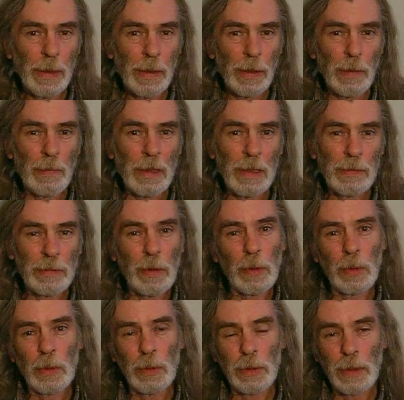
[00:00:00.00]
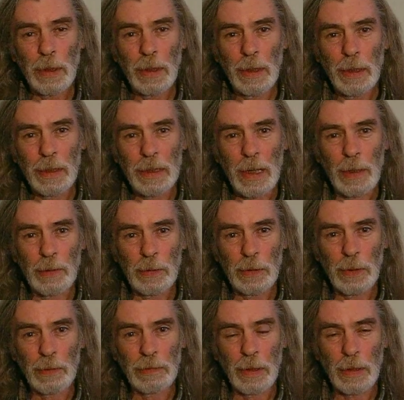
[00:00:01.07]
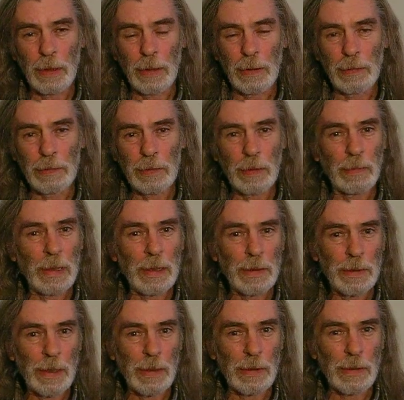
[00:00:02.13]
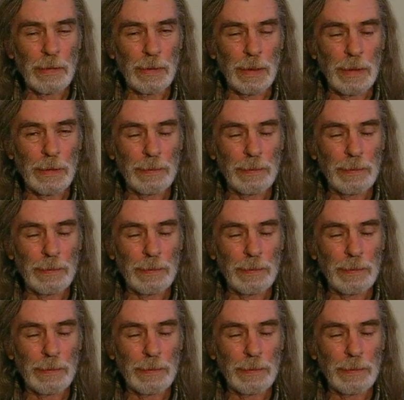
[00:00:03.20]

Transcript: the manifold down to the 5 to make sense of it.